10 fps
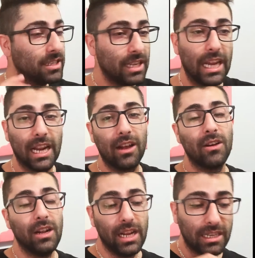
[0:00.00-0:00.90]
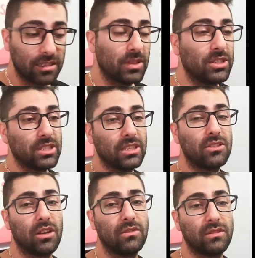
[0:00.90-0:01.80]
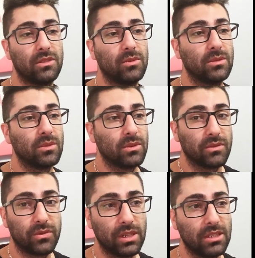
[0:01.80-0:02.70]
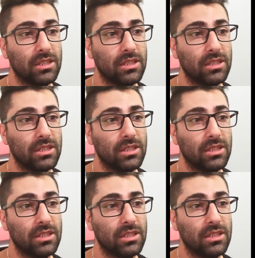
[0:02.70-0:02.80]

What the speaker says: Take it out. It's gonna be just as soft as it was when it was fresh.